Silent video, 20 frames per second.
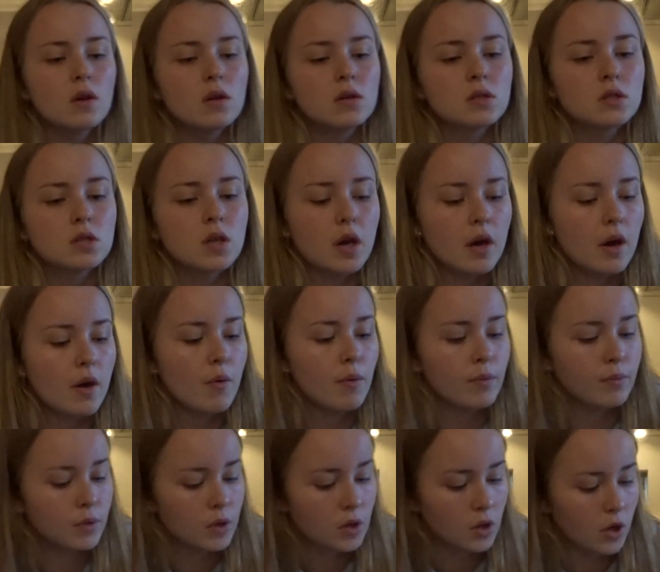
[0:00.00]
So
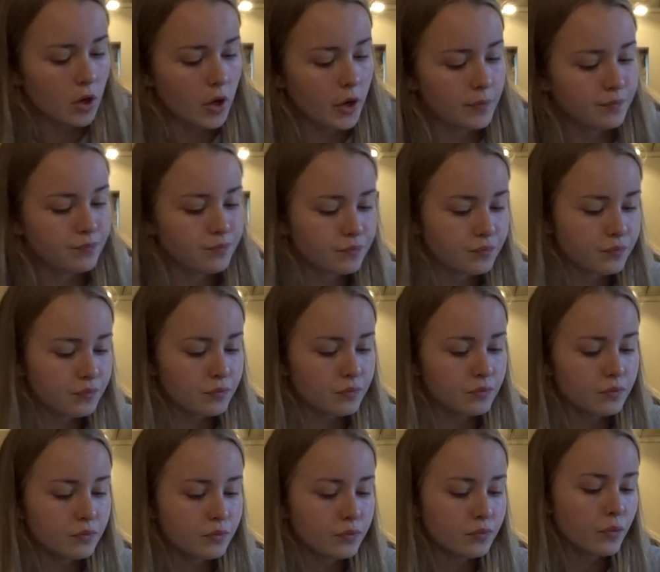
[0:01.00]
we're going to
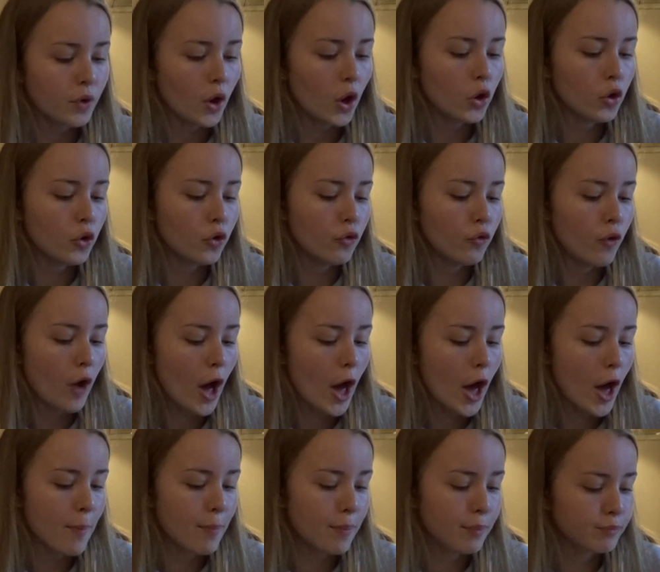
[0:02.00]

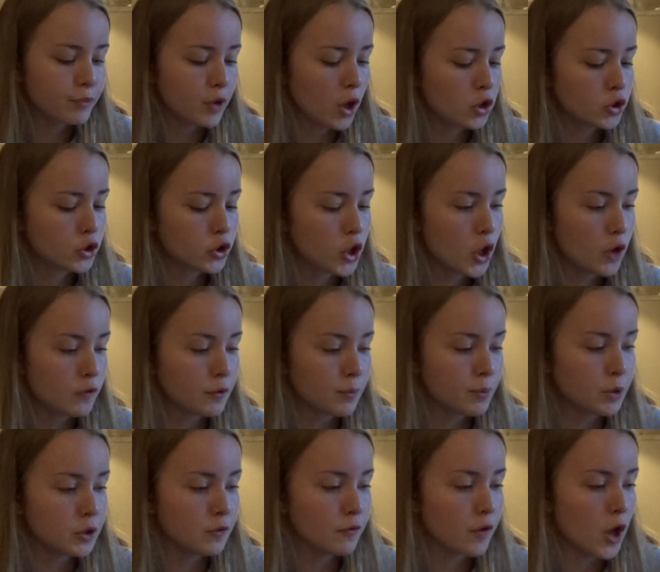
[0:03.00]
grab, I'll serve a
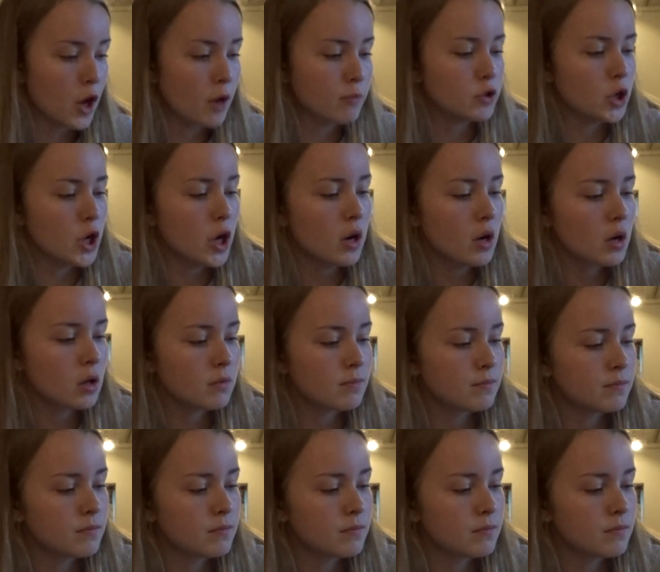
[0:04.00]
piece of flapjack.